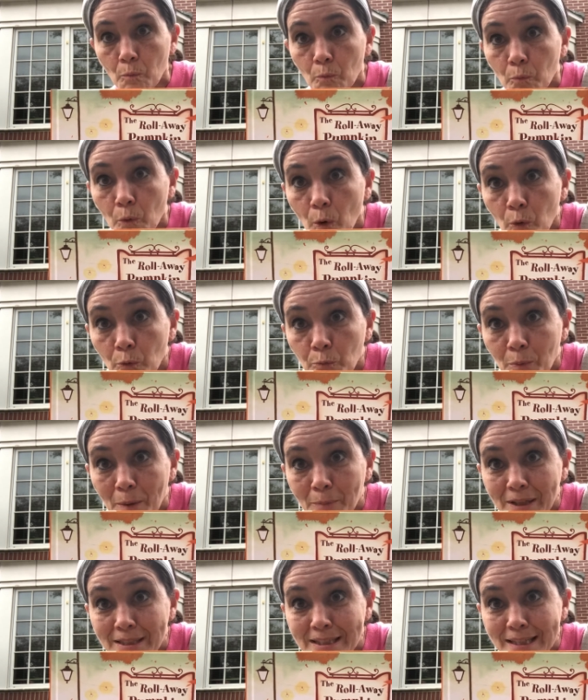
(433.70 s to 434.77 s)
roll
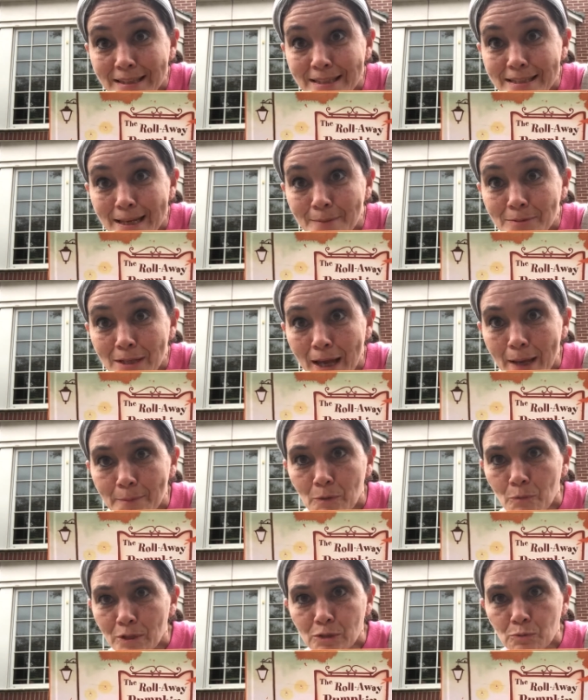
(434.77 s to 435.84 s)
pumpkins at the same time
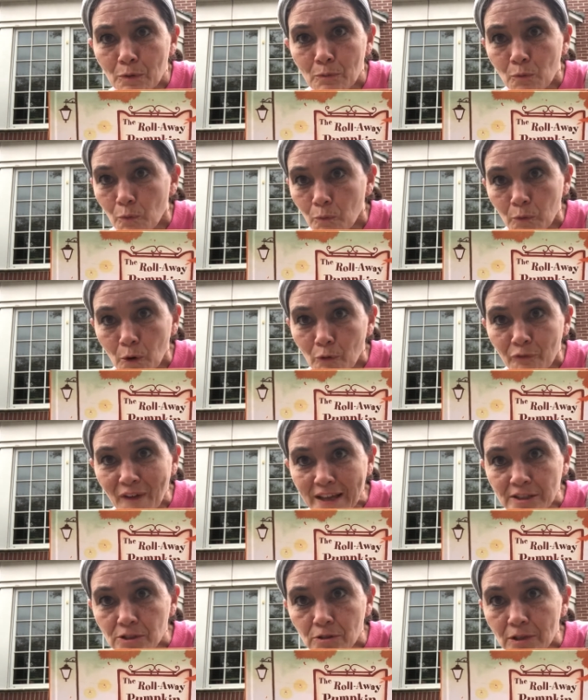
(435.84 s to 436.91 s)
and which one will roll
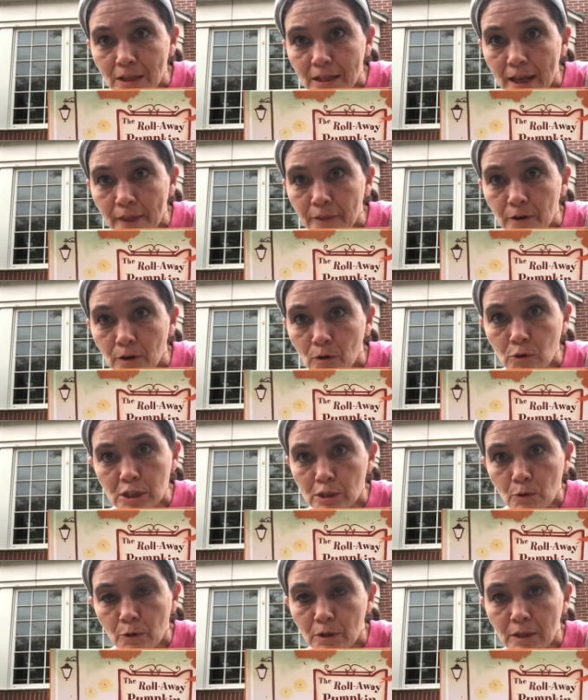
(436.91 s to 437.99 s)
faster than the other or
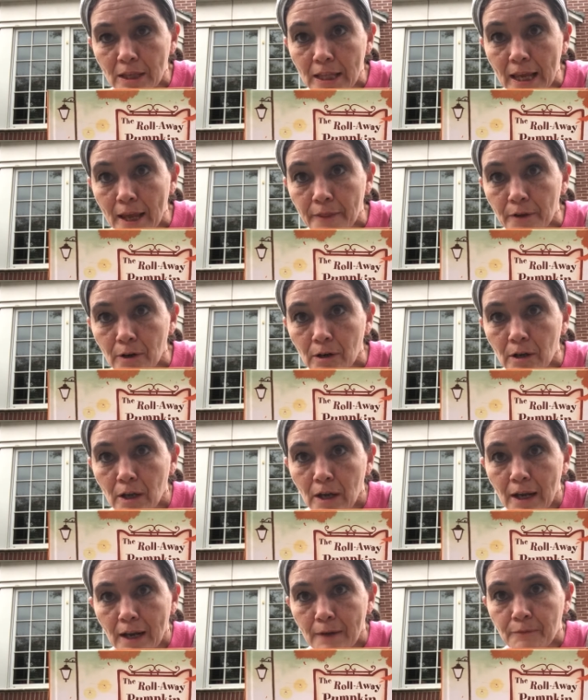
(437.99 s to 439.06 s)
slower than the other.
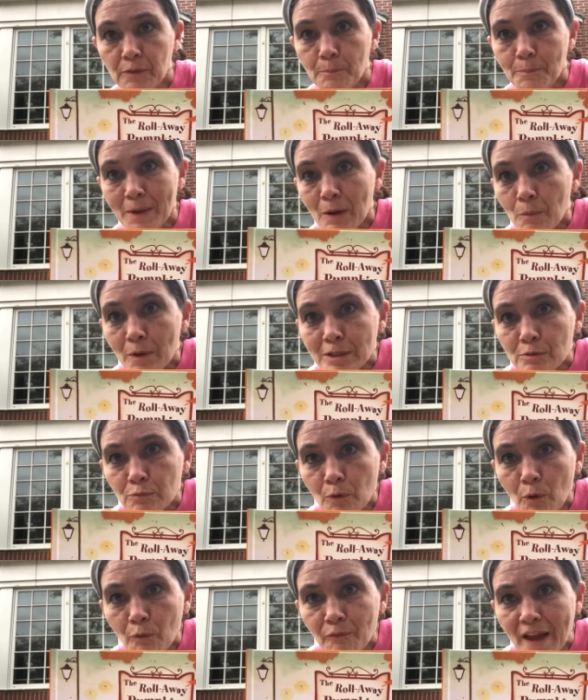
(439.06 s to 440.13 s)
If the big ones
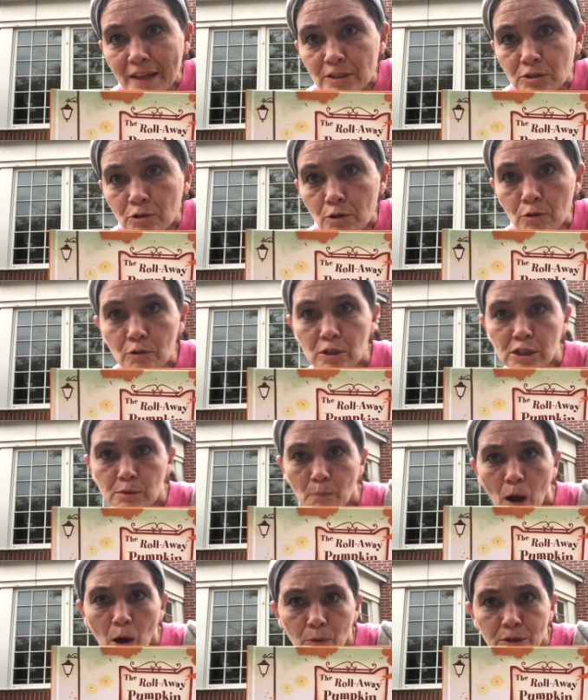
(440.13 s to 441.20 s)
roll faster or the
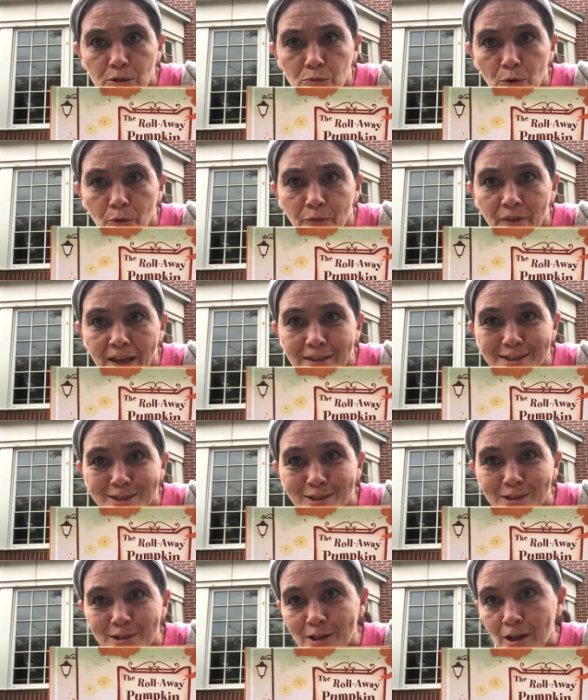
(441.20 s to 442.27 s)
small ones roll
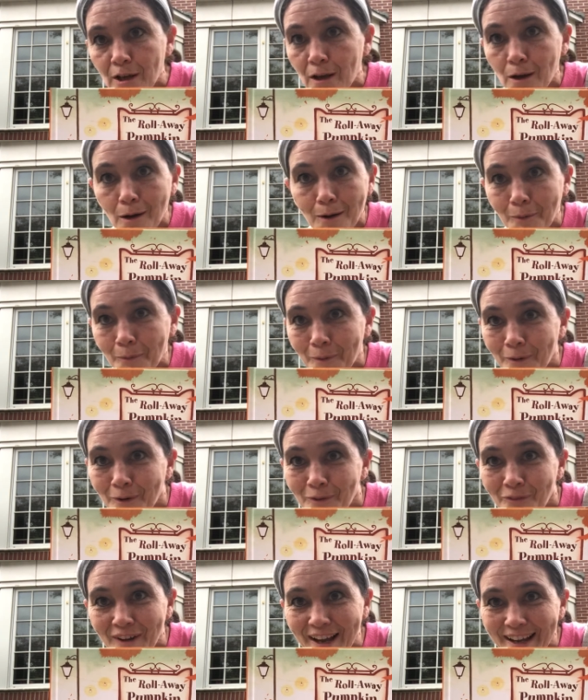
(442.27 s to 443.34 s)
faster, we'll
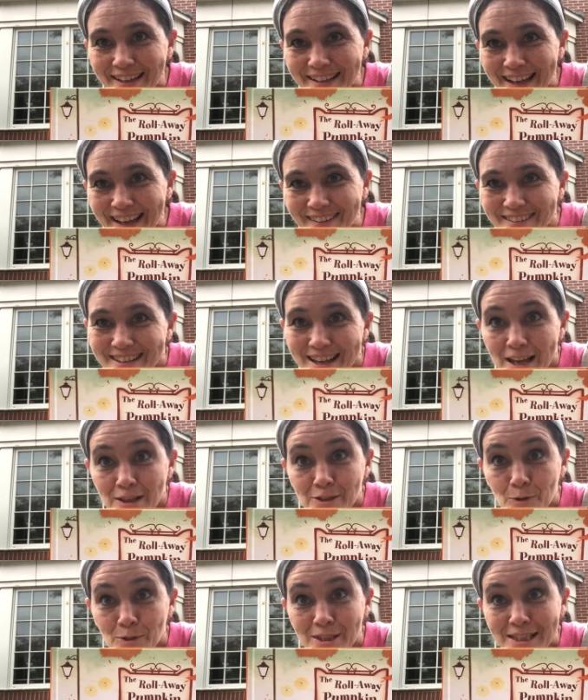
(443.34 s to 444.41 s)
find out.
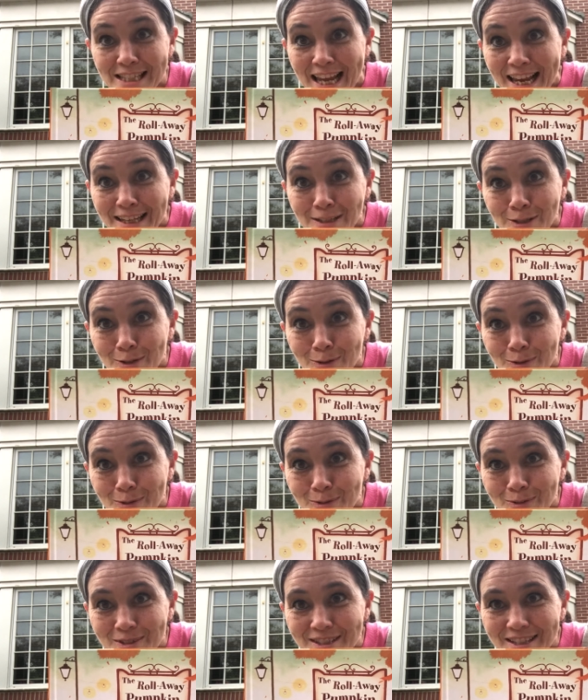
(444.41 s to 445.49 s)
So stay
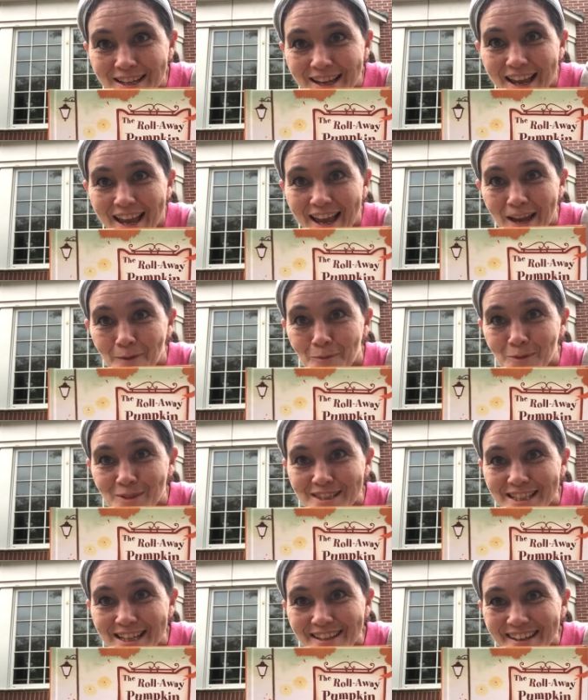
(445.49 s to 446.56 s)
tuned and we'll
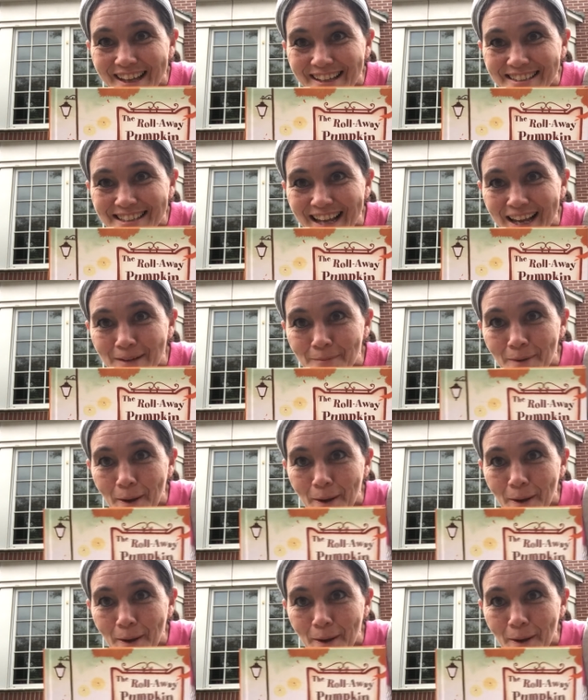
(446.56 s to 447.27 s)
see you next time.